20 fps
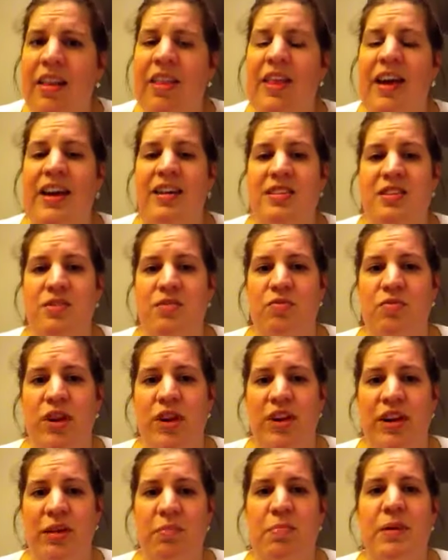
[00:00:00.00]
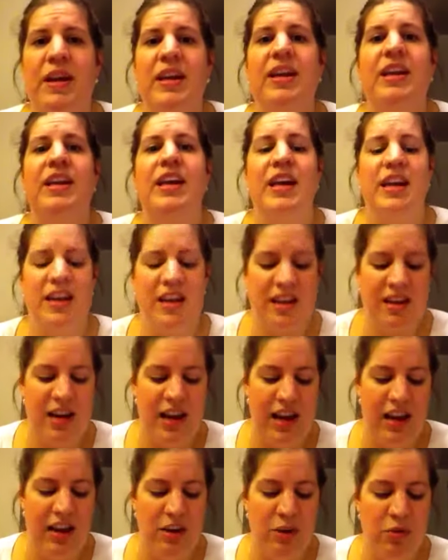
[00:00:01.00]
That's very opinionated,
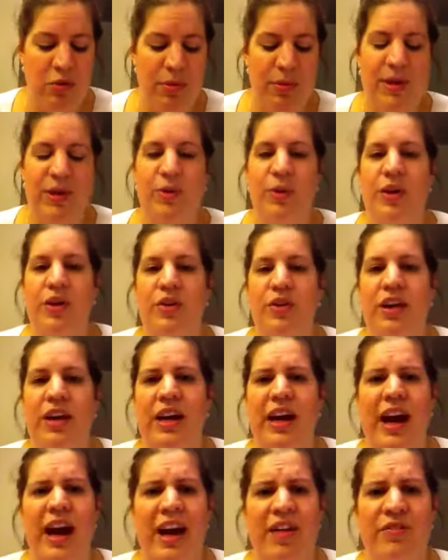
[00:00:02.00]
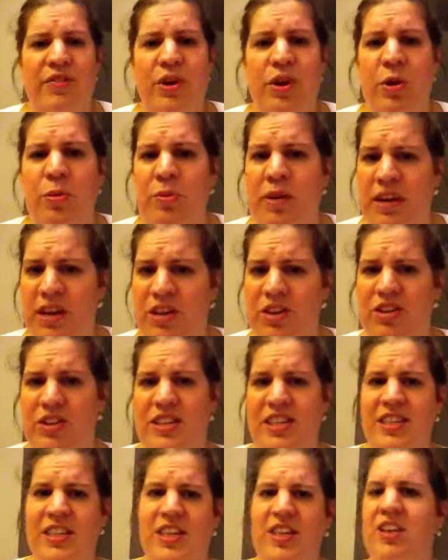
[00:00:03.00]
and you want me to agree, have no opinion, or
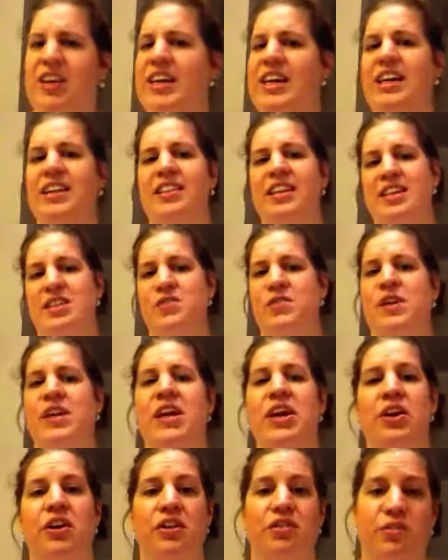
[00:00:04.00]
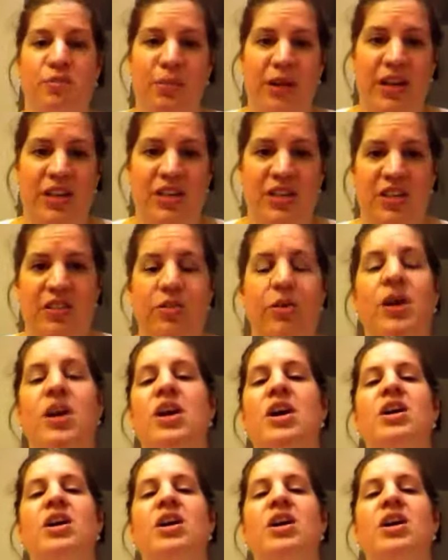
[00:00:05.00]
disagree. That's very hard for me to do.